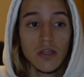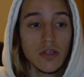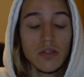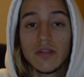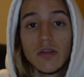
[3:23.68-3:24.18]

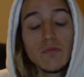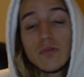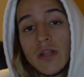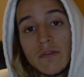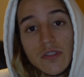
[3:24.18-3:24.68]
You will
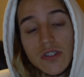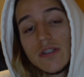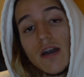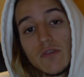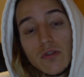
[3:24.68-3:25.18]
never see
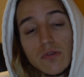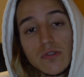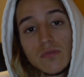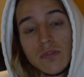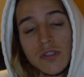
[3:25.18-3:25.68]
David Luiz
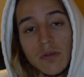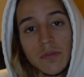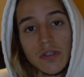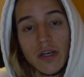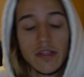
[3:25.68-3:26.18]
doing
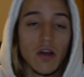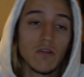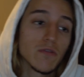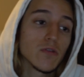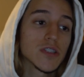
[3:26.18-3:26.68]
something like that.
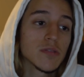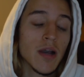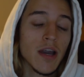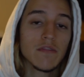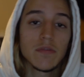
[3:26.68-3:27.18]
Of course, he
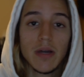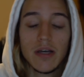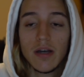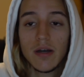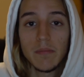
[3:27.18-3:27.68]
might have a
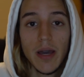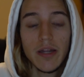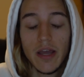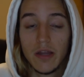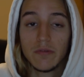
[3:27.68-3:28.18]

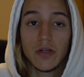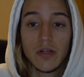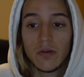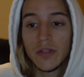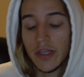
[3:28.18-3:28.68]
bad error
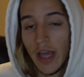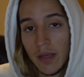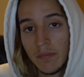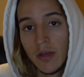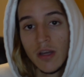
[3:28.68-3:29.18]
on a
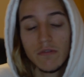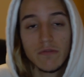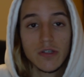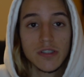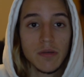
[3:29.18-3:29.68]
game.
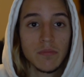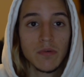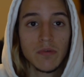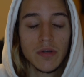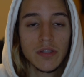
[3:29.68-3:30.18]
For
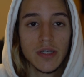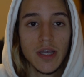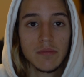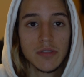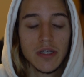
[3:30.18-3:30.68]
example, in the
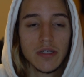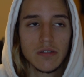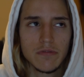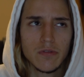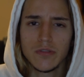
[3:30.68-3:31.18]
games like,
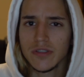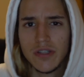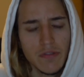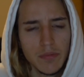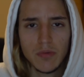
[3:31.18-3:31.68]
of course,
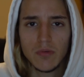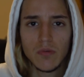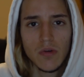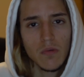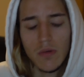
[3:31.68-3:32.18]

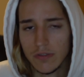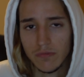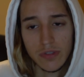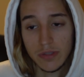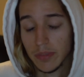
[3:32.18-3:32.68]
Liverpool,
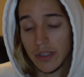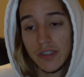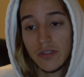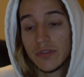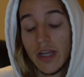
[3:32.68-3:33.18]
Watford. But
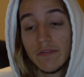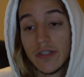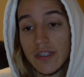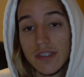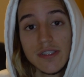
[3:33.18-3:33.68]
you're never
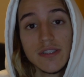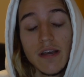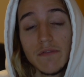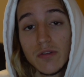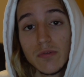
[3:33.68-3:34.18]
going to see
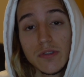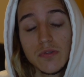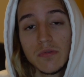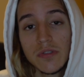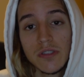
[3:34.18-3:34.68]
David Luiz
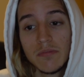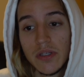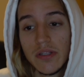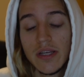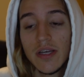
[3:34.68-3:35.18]
doing
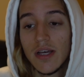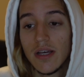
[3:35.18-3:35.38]
something like